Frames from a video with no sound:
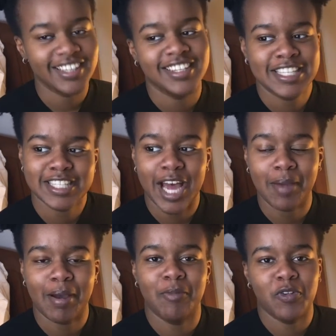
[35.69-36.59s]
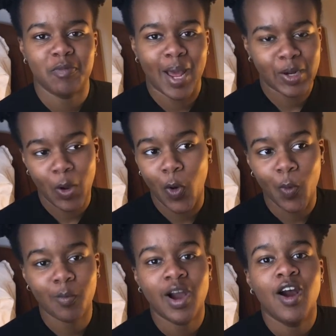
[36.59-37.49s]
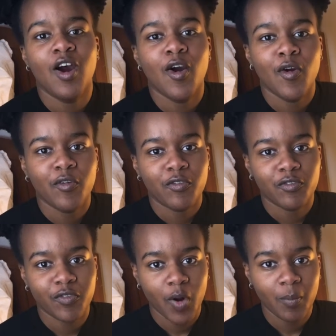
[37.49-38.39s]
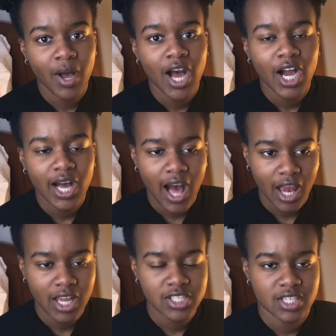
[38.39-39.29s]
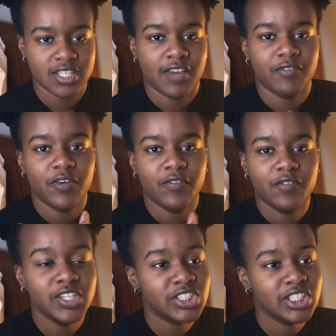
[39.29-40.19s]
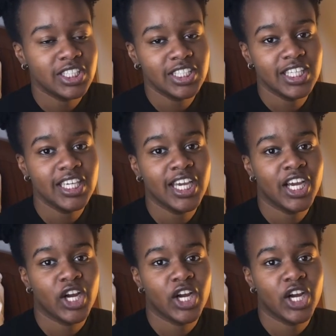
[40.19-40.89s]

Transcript: This time I moved back home from college because I officially